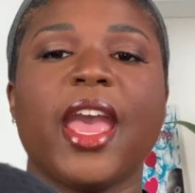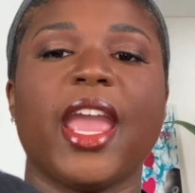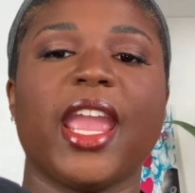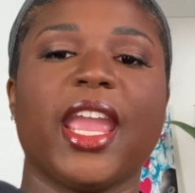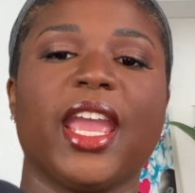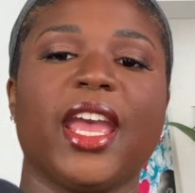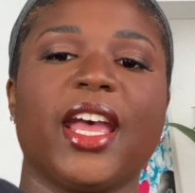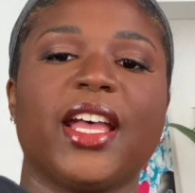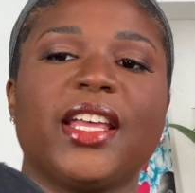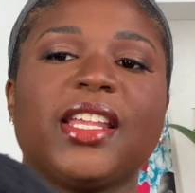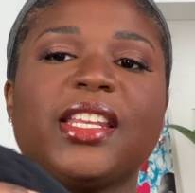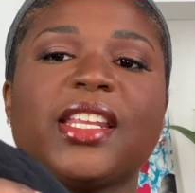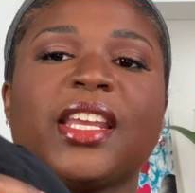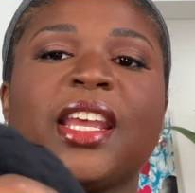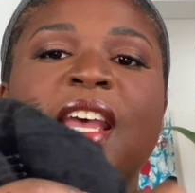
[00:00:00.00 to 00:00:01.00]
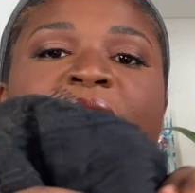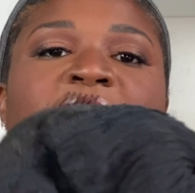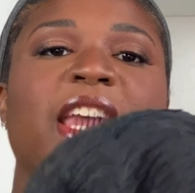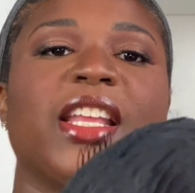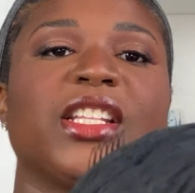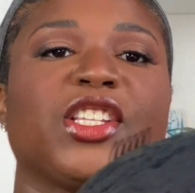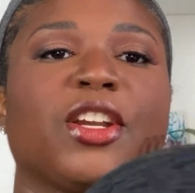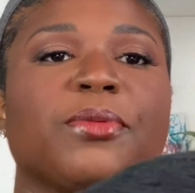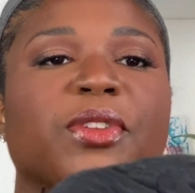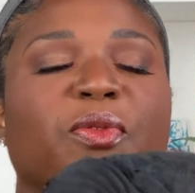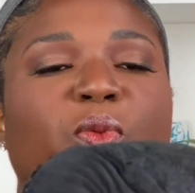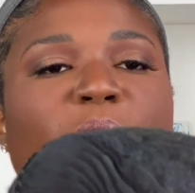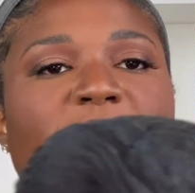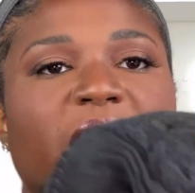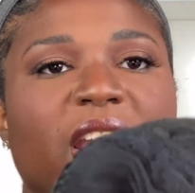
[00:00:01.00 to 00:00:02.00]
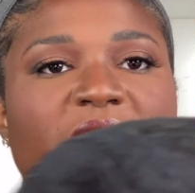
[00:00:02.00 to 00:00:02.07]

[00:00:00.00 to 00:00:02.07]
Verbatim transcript: And in terms of wig